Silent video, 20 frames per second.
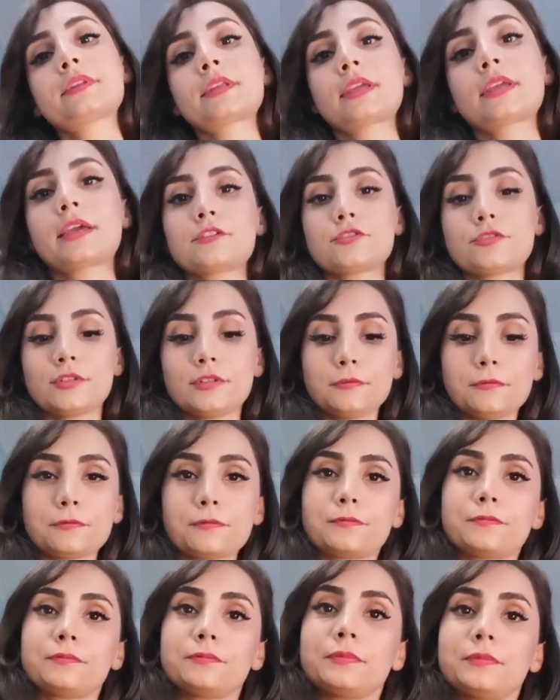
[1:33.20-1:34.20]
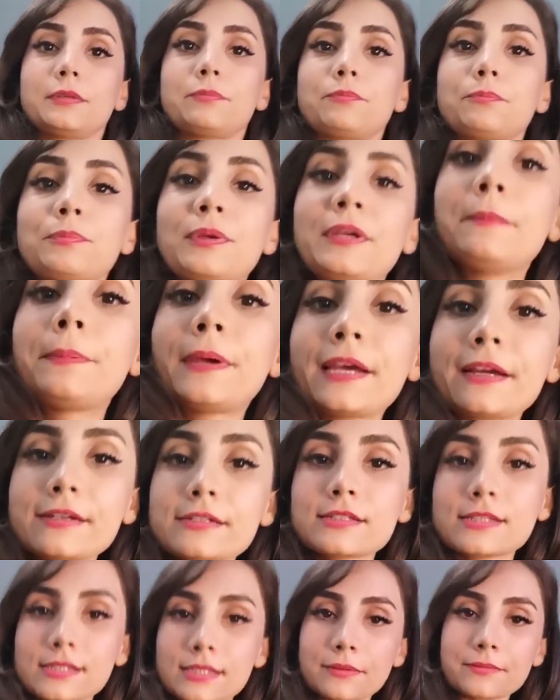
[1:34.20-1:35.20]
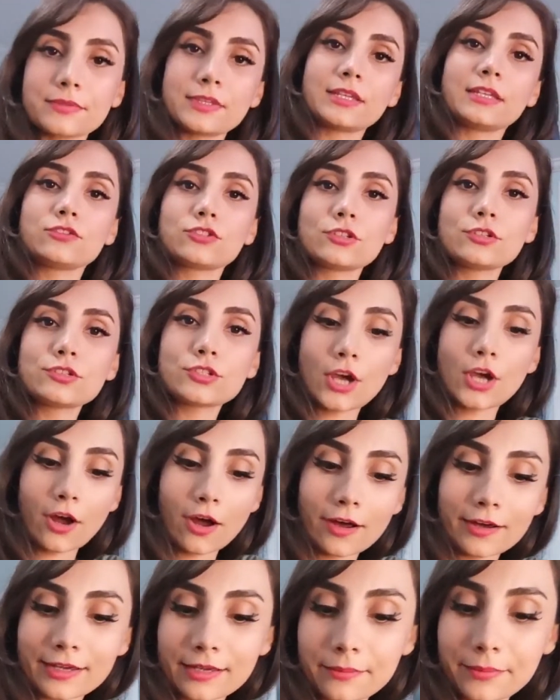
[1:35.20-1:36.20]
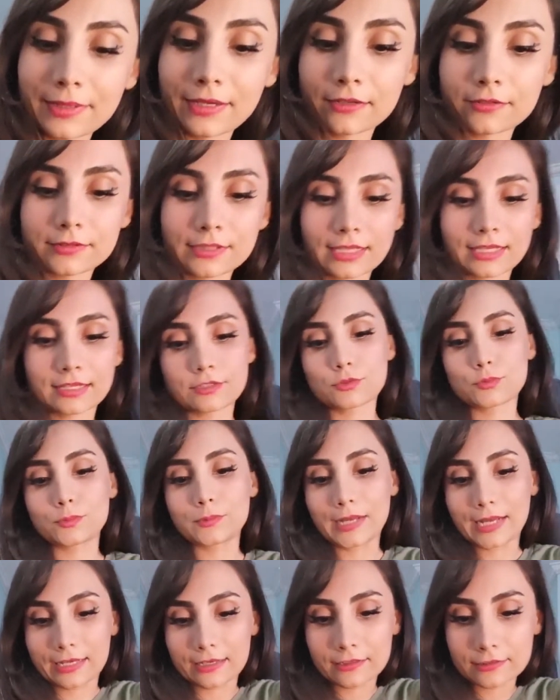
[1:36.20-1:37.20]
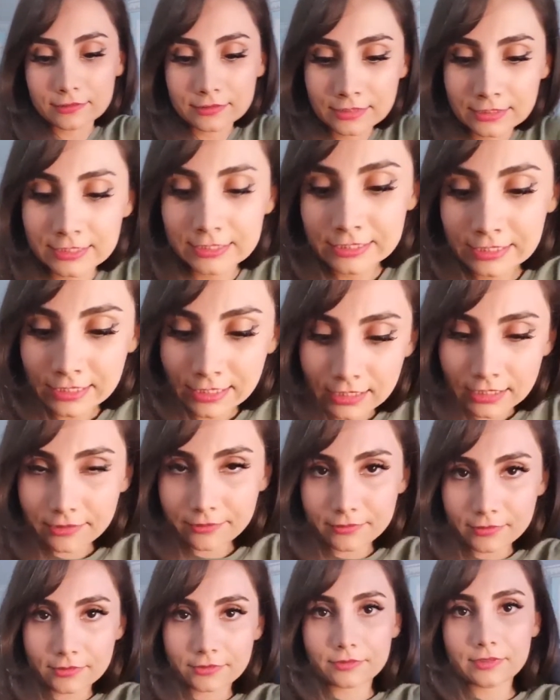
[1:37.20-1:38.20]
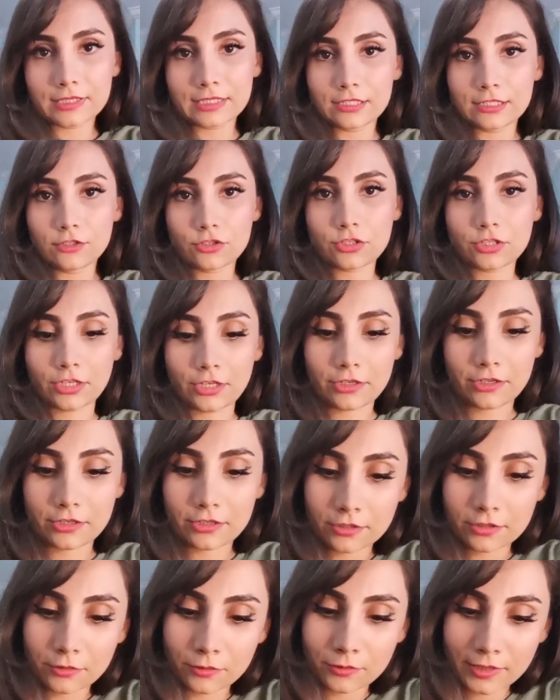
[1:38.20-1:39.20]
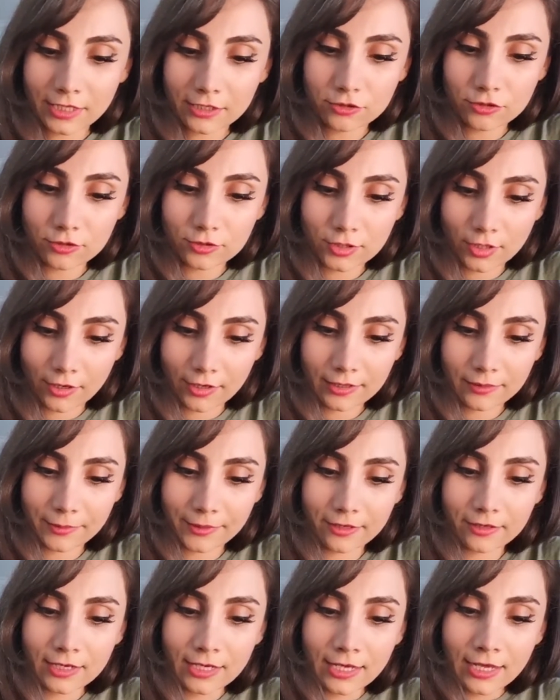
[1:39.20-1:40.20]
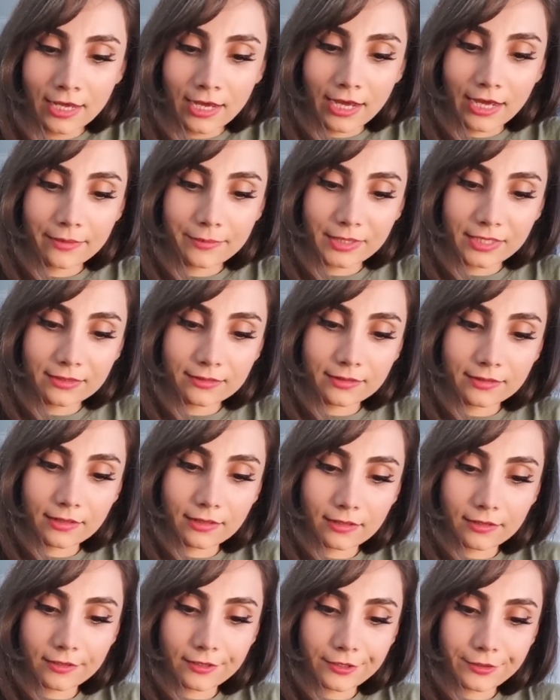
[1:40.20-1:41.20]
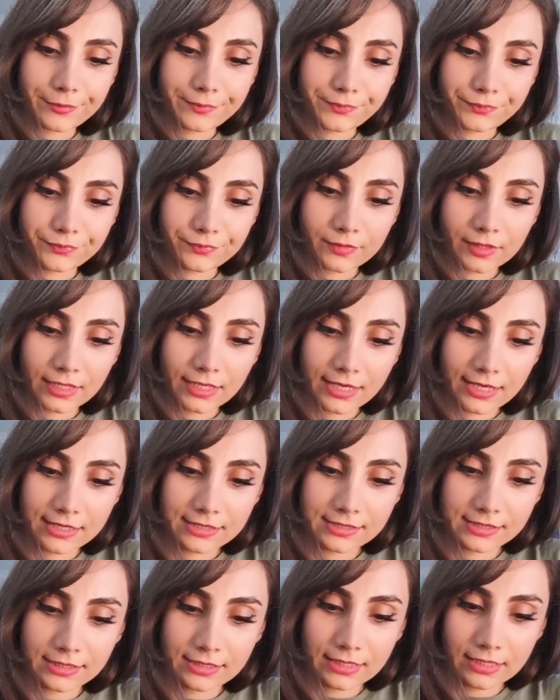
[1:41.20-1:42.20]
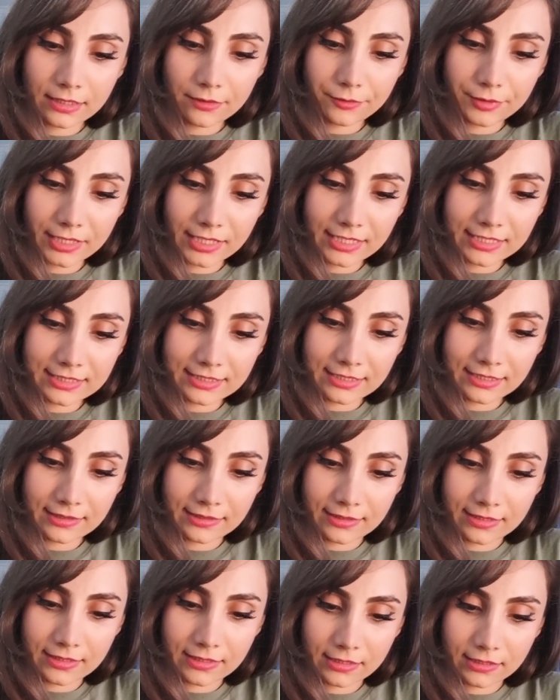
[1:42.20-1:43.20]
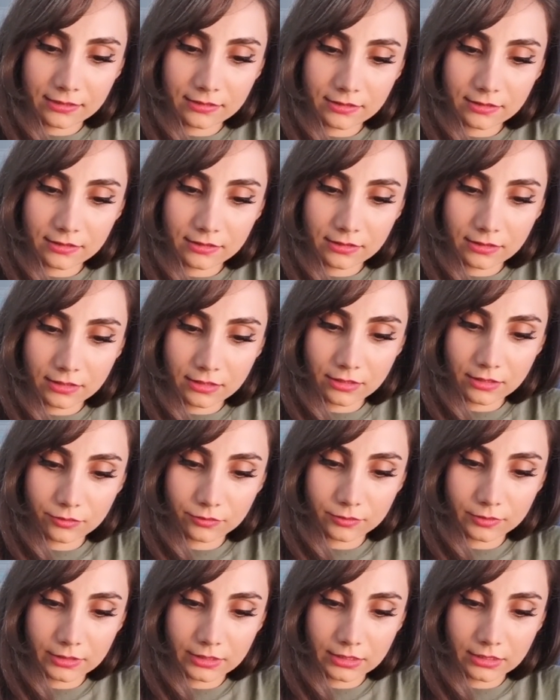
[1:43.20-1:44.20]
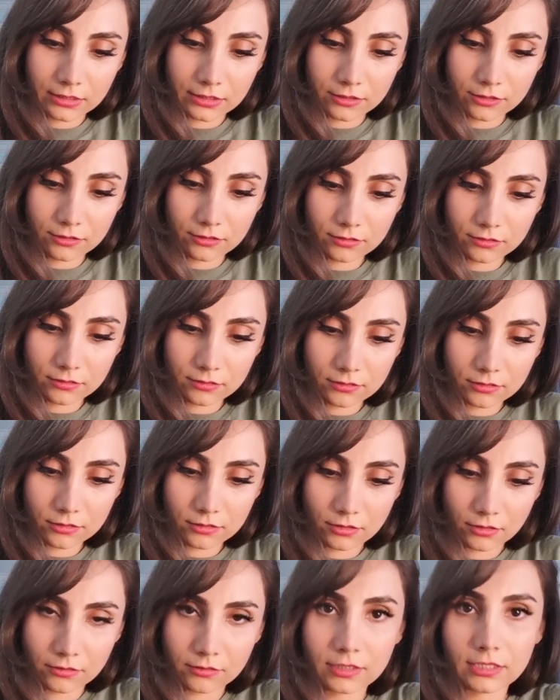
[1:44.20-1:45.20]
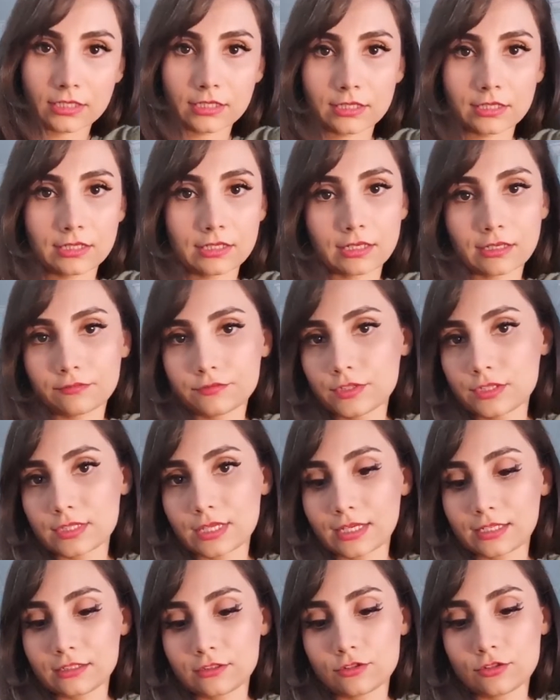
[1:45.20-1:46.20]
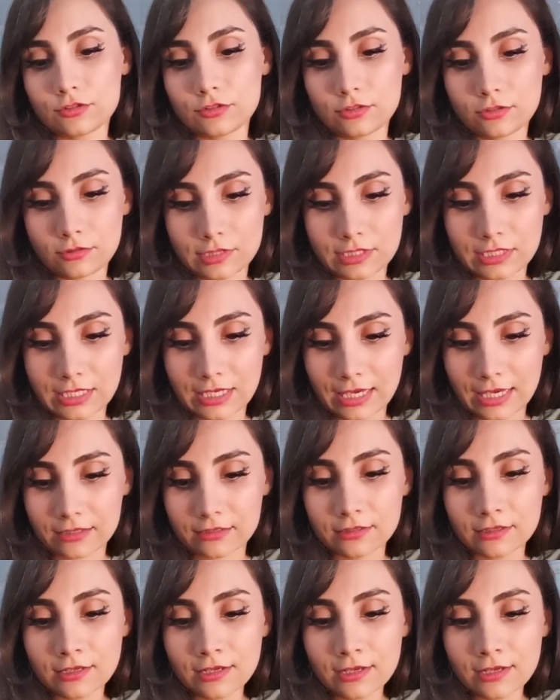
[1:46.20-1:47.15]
I should have prepared something to talk about as well. I'm not really sure what I should talk about. I mean, yesterday when I did this, it was so good, and I've decided to do it again.